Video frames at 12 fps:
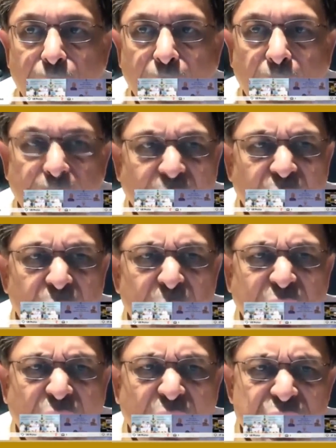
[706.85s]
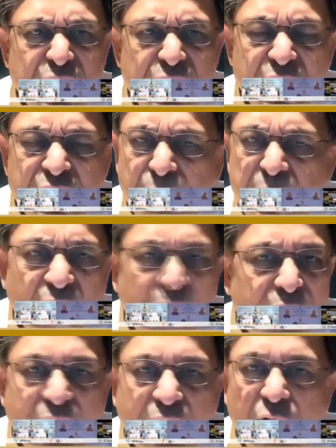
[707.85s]
A pandemic that has changed the
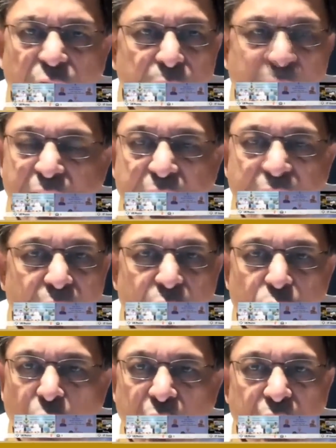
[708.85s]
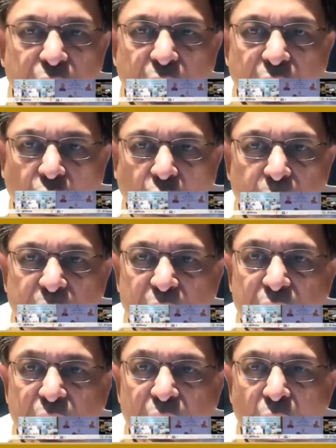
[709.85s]
behavior of many and ruined the
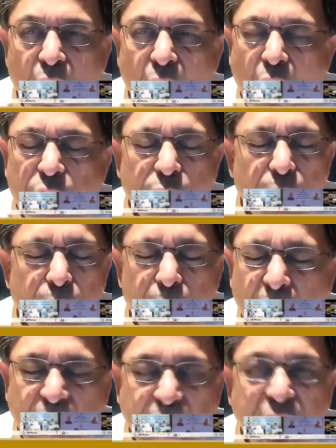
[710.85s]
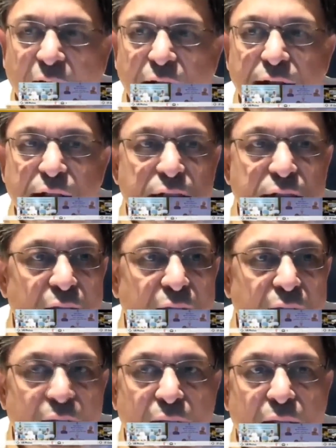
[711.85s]
economy of many countries.
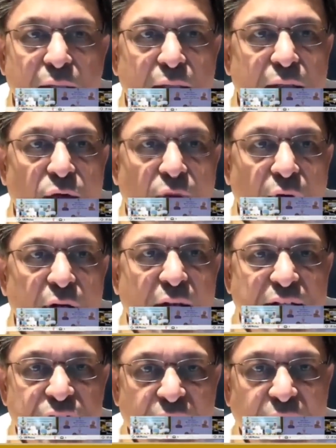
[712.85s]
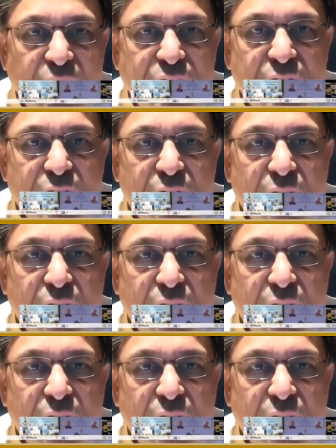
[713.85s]
The world has changed.